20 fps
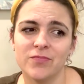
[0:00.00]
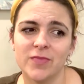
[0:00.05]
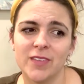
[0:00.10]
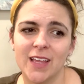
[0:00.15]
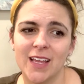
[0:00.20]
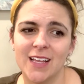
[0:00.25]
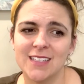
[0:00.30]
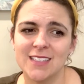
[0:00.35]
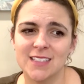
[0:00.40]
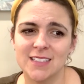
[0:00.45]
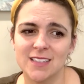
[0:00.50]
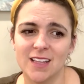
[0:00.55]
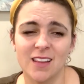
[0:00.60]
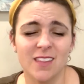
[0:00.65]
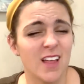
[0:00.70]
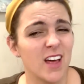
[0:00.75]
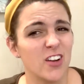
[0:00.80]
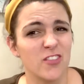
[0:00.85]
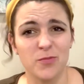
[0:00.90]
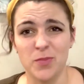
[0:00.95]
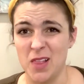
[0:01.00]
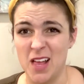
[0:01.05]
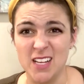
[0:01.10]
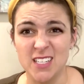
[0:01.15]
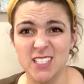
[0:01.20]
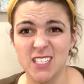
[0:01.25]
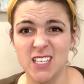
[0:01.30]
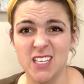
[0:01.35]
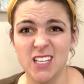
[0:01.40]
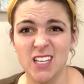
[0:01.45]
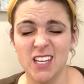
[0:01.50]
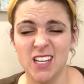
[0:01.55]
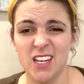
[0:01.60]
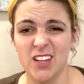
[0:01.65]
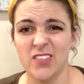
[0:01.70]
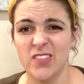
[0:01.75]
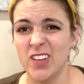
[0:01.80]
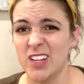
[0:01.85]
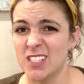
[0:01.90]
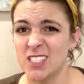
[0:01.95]
It's a lot of plastic, and if
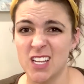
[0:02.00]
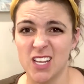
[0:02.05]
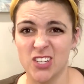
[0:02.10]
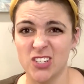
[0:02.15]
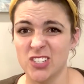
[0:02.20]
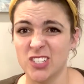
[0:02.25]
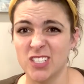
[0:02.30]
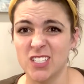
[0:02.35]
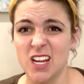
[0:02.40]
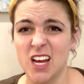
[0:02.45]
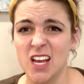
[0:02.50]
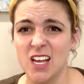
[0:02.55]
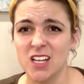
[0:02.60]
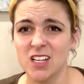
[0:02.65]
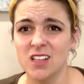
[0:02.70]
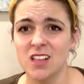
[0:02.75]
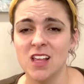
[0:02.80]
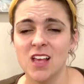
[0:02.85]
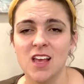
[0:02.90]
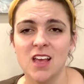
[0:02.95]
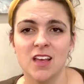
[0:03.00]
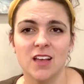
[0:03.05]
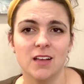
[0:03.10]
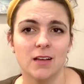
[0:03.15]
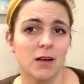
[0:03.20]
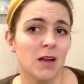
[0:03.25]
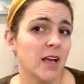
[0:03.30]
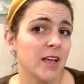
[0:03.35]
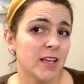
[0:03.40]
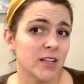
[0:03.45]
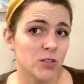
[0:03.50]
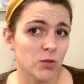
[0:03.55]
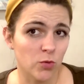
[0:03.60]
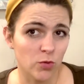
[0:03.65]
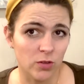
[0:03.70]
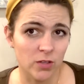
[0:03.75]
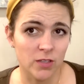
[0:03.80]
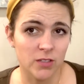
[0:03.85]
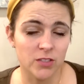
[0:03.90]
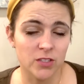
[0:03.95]
that's not your style, I can
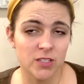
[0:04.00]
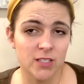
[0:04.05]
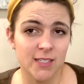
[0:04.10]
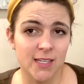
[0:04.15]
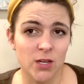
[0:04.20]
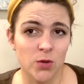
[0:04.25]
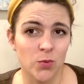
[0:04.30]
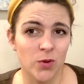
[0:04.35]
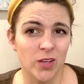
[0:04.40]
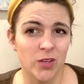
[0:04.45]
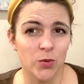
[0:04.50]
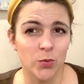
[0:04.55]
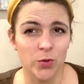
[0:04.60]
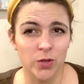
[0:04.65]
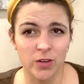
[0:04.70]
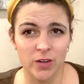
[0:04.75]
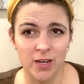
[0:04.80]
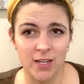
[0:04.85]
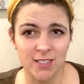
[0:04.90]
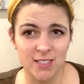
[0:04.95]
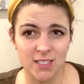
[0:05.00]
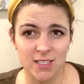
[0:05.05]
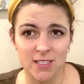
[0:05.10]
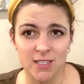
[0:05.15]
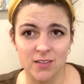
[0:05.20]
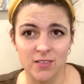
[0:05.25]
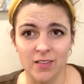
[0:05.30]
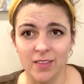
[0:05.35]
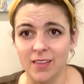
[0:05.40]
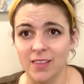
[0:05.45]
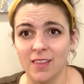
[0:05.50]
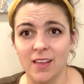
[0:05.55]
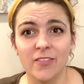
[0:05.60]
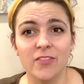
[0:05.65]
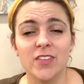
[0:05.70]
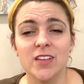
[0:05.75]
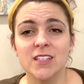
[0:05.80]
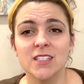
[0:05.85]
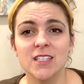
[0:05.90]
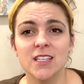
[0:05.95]
totally understand why you wouldn't necessarily love
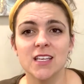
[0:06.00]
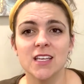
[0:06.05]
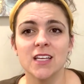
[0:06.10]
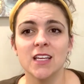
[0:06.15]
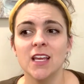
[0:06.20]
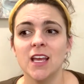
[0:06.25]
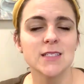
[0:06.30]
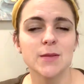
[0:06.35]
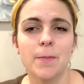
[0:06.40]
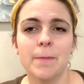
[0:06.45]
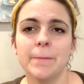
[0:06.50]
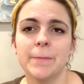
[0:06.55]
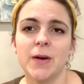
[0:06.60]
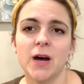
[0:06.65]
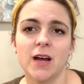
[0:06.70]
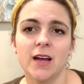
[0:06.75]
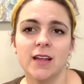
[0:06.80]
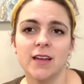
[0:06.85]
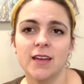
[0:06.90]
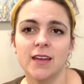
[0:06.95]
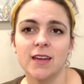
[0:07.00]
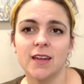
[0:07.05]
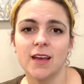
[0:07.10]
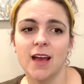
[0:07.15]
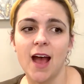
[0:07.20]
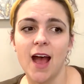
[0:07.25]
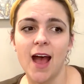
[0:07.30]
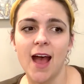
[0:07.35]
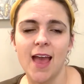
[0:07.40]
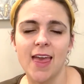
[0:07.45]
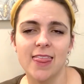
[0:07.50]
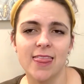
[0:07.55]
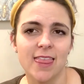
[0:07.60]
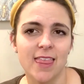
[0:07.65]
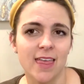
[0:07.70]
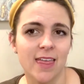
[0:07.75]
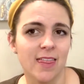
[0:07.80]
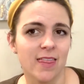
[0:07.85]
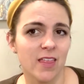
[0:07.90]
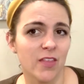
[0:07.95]
this thing, but I
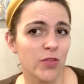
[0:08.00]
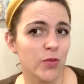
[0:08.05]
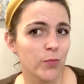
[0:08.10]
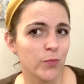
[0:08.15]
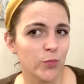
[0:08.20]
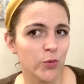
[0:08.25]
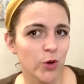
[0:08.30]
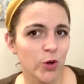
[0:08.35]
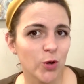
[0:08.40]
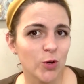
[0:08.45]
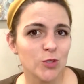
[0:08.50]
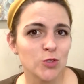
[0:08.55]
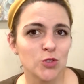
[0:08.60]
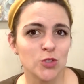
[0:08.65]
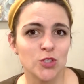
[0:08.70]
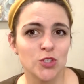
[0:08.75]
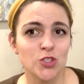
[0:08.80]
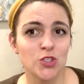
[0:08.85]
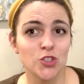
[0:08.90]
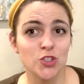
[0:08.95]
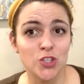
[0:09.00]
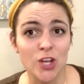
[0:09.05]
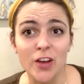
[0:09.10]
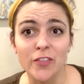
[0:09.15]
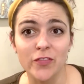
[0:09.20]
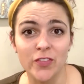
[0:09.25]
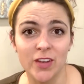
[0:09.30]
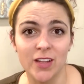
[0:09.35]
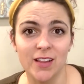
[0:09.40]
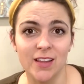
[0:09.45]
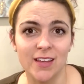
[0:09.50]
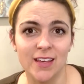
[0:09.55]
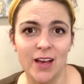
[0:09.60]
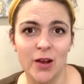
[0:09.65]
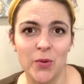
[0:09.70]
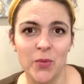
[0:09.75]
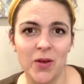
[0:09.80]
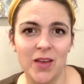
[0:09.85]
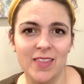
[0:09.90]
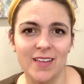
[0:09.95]
think that the pros definitely
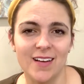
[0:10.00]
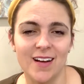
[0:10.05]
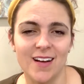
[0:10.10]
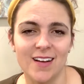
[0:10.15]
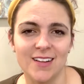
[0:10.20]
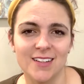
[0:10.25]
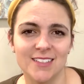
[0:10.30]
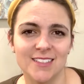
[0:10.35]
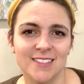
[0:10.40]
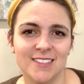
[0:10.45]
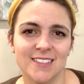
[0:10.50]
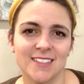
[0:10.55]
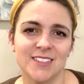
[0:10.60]
outweigh the cons.